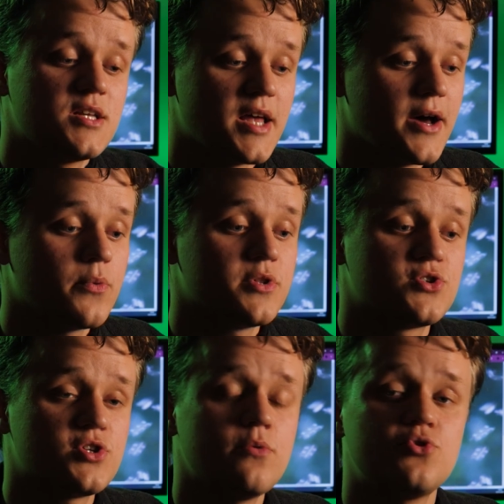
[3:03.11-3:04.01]
Now with a
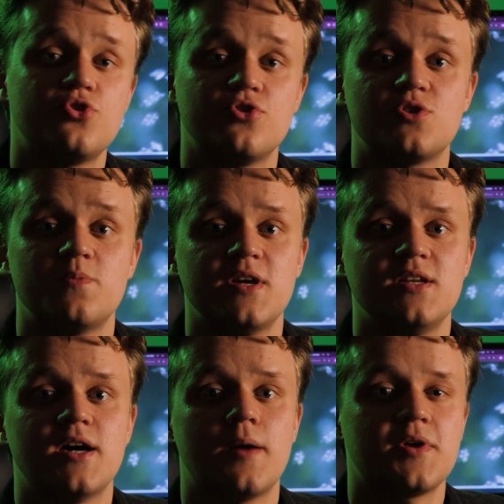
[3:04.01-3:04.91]
slower shutter
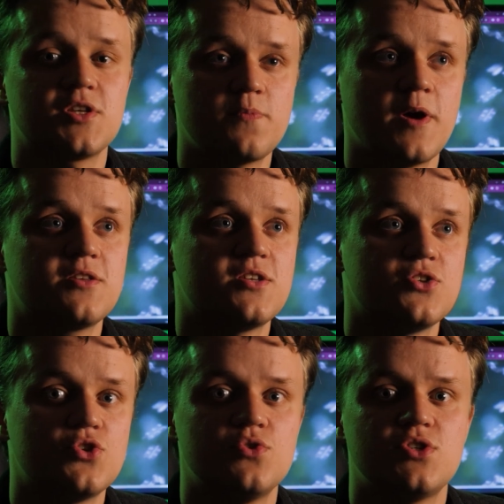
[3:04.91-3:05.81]
speed, I'm
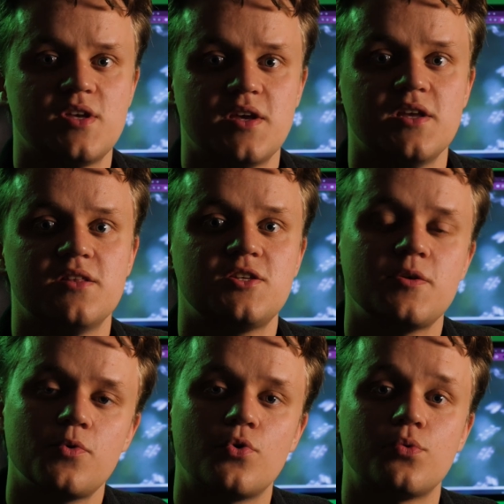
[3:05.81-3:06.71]
expecting to see the
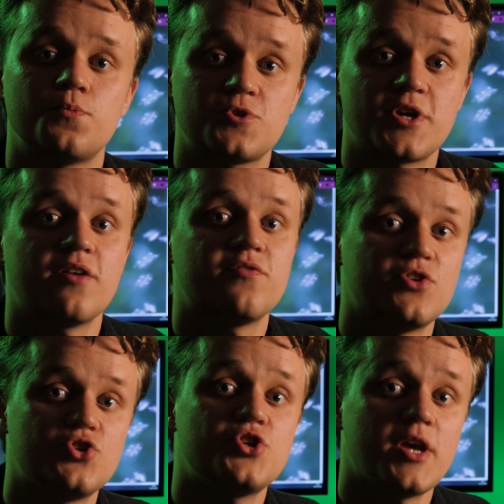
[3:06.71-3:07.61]
typical
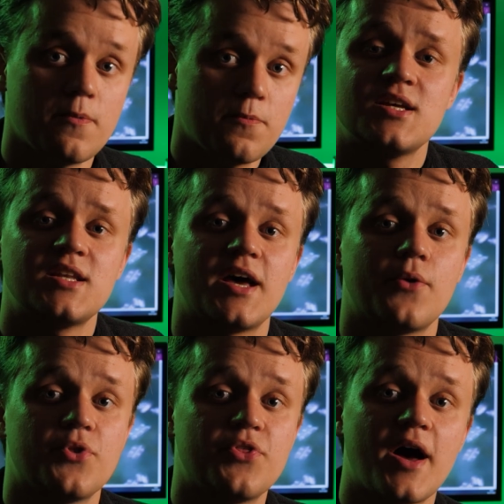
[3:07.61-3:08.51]
skyfish shape. Now
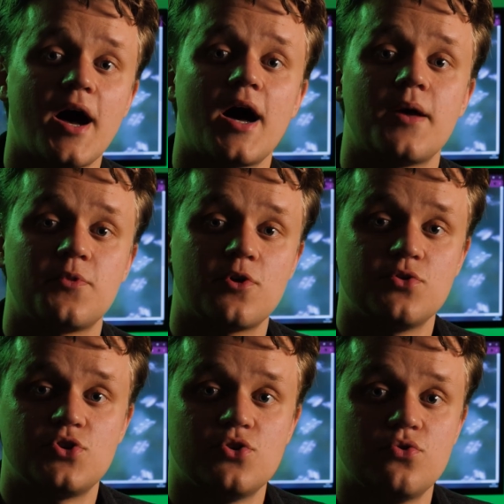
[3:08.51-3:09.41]
with that, I'm
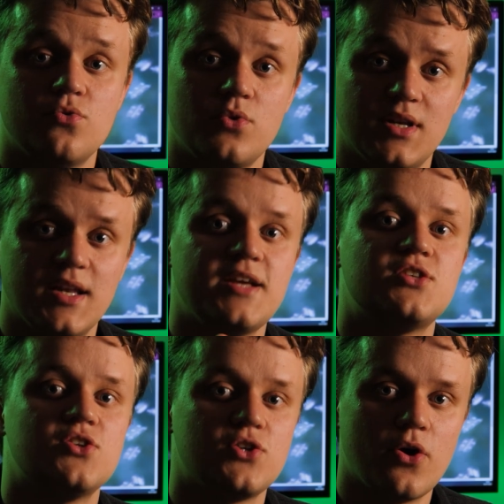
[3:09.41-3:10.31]
going to
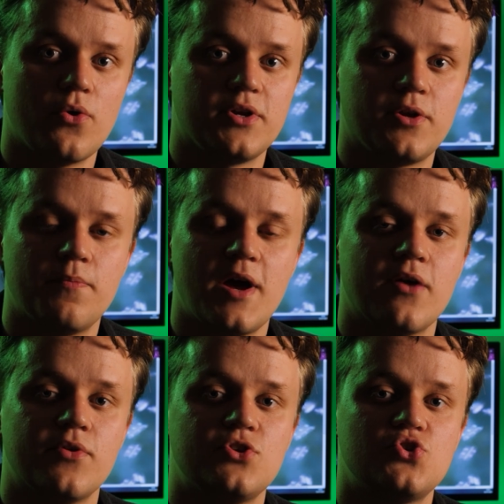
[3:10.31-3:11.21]
later go and
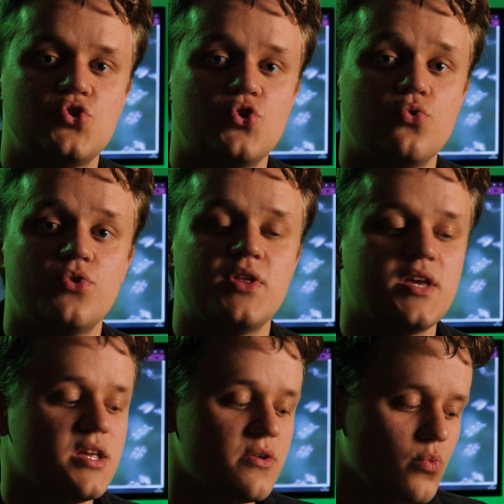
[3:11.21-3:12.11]
compare it to
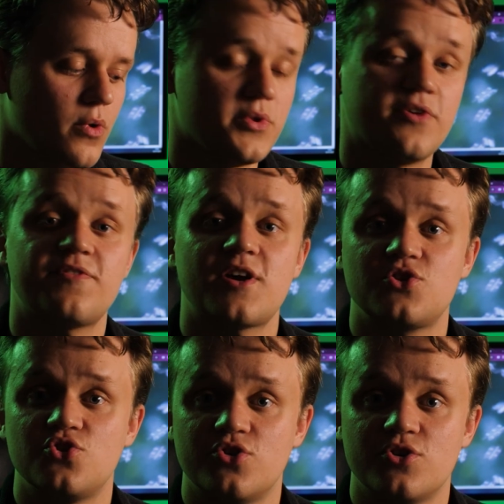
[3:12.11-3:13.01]
the one with a
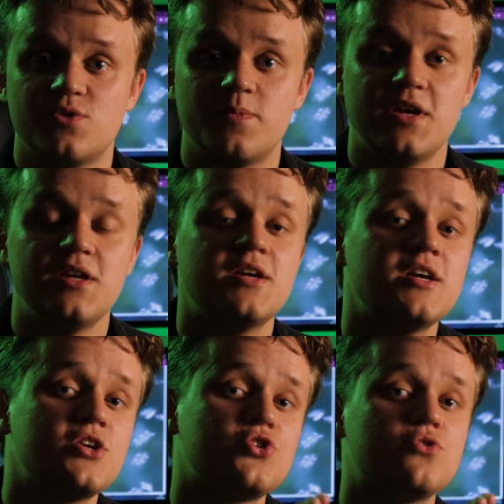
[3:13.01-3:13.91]
faster shutter speed,
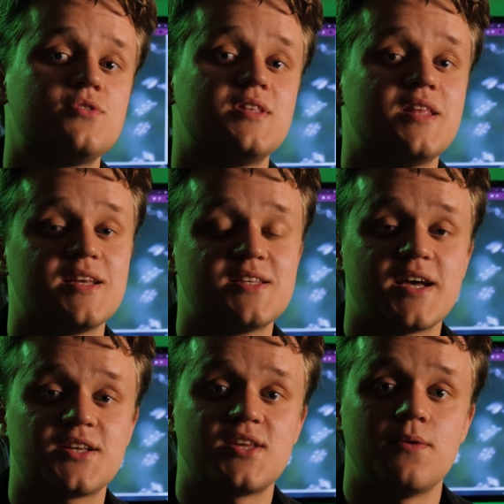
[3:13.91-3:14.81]
shooting the
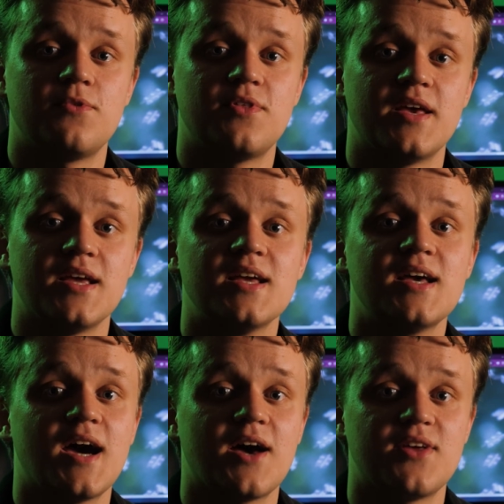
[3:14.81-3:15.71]
exact same thing
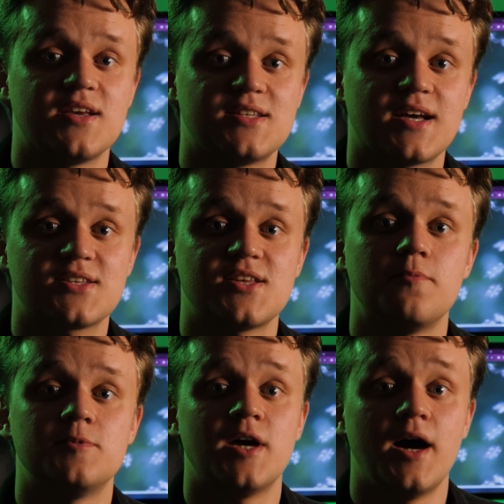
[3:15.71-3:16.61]
at the exact
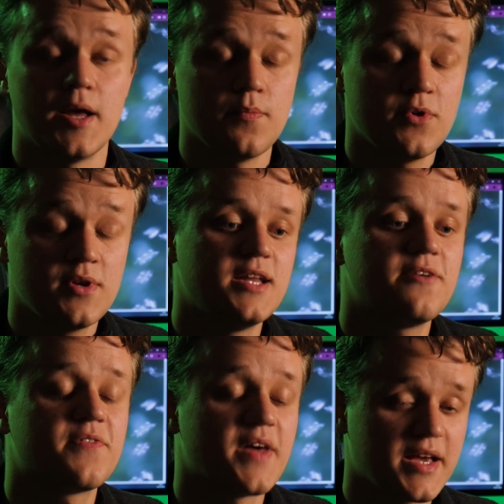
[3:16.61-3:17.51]
same time. And
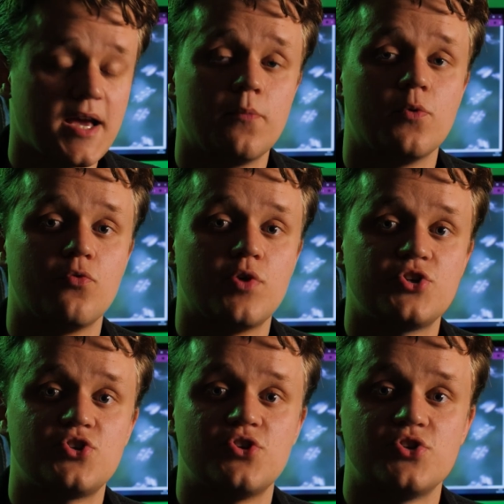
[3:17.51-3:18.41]
if that camera
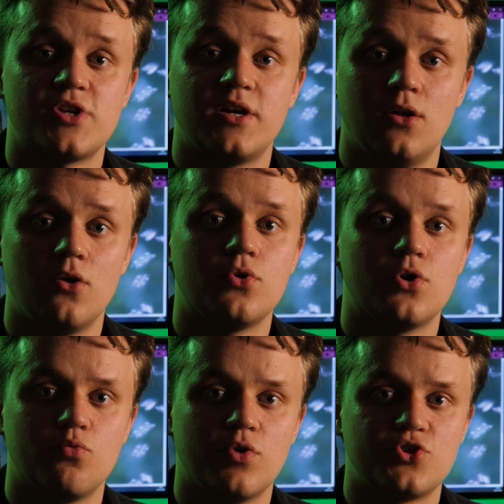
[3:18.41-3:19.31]
registers a
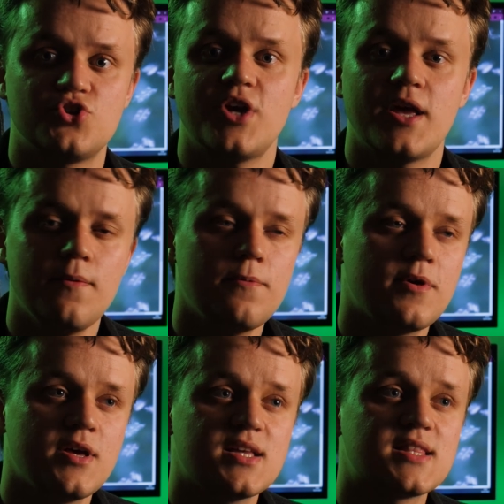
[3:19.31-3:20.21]
longer rod shape,
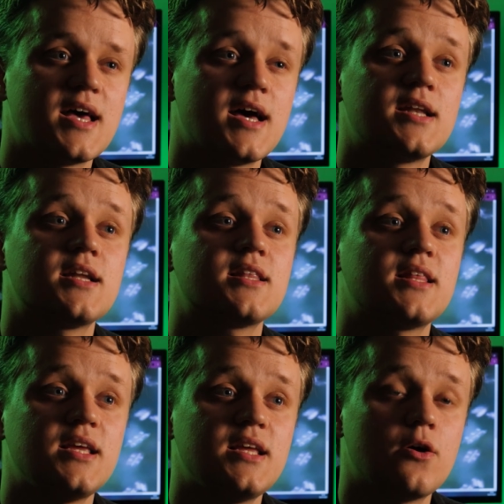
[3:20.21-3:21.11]
then
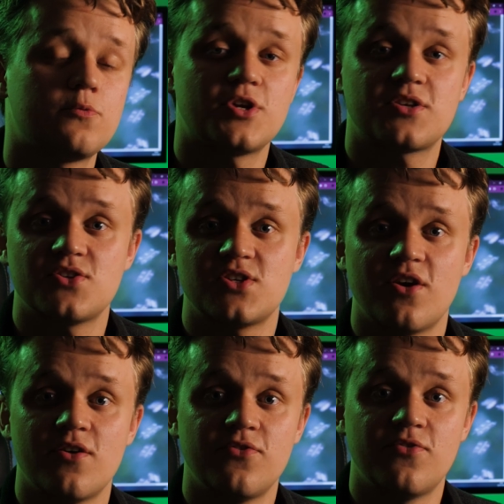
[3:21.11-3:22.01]
the object
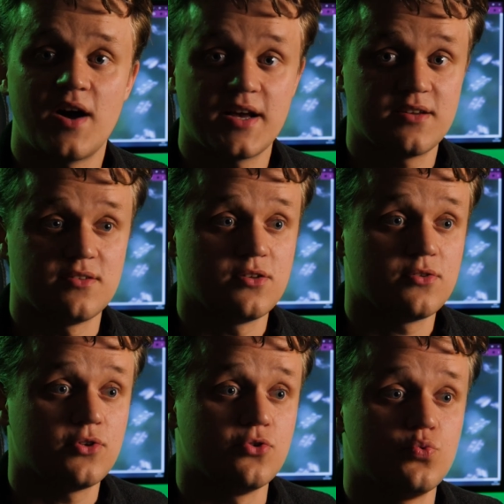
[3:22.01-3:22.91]
itself, I can
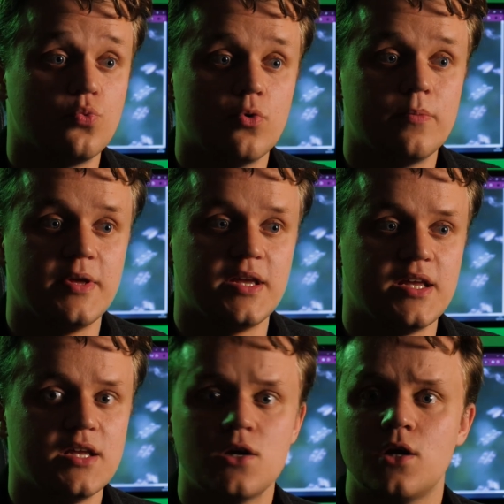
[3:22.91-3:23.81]
conclude, will
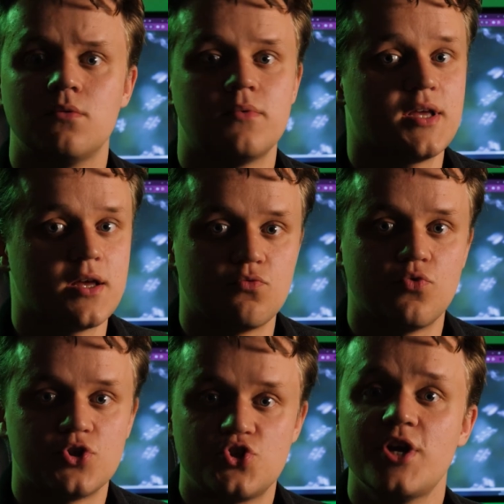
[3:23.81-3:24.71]
be, again,
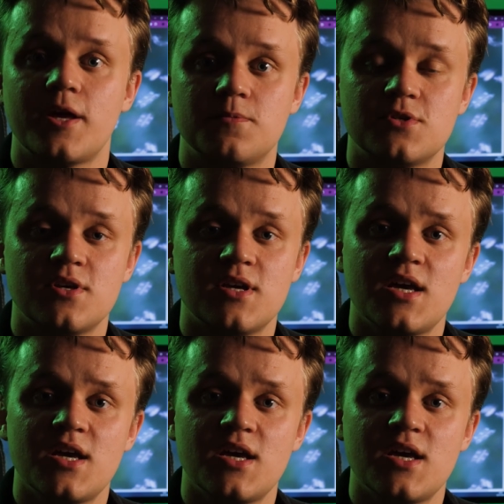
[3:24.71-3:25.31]
rod shaped.